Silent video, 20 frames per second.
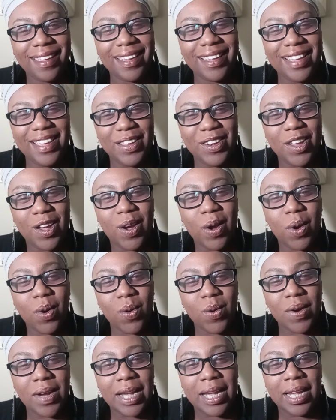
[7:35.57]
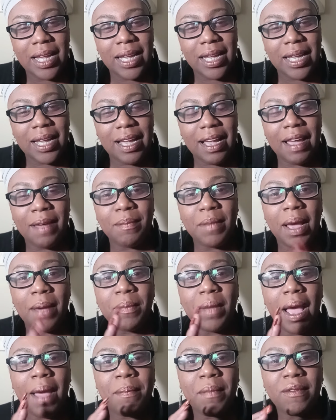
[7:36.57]
You know,
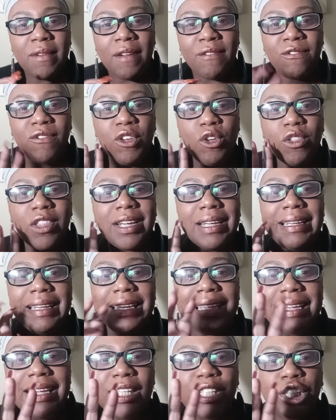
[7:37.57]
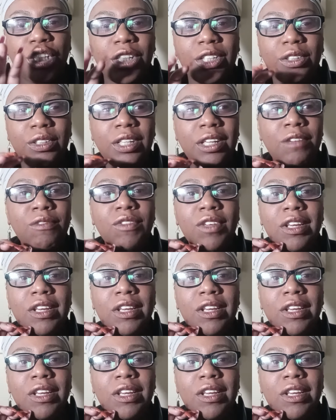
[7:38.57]
I feel the need to,